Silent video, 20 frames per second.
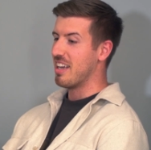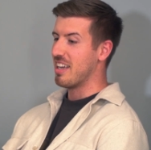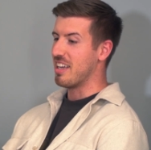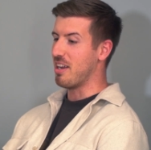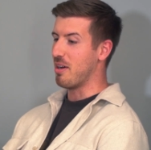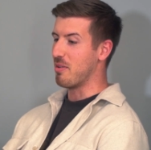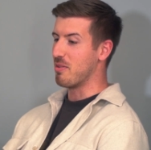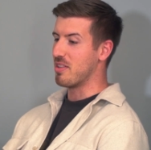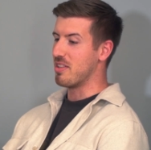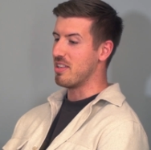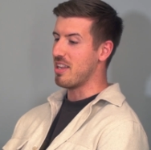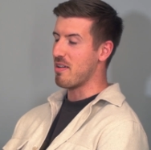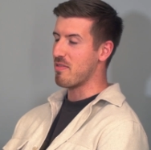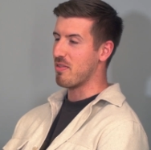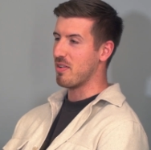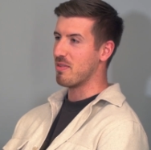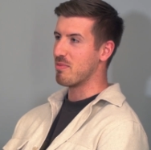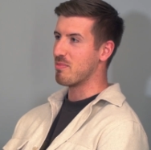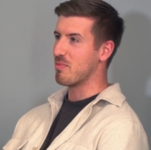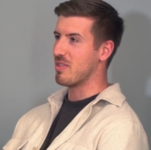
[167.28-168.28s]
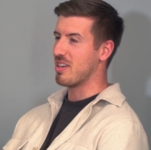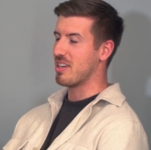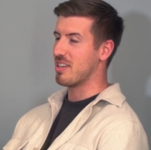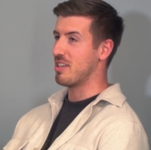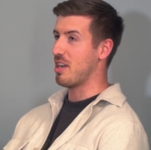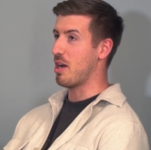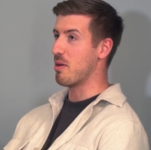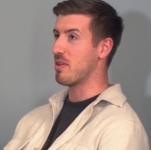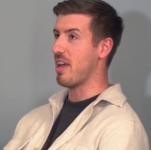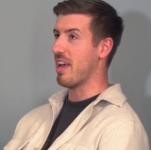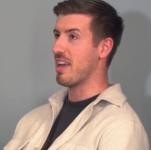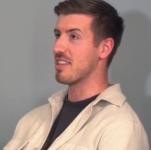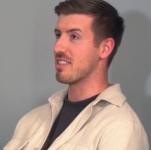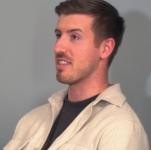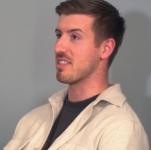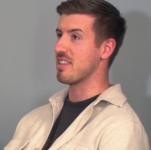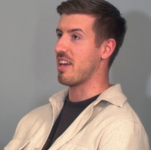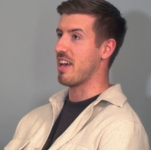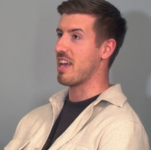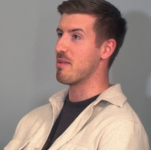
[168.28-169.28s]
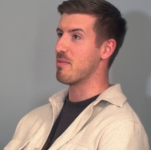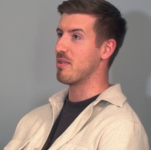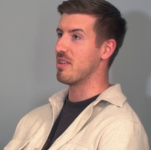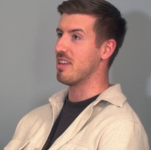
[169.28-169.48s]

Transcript: no day is the same,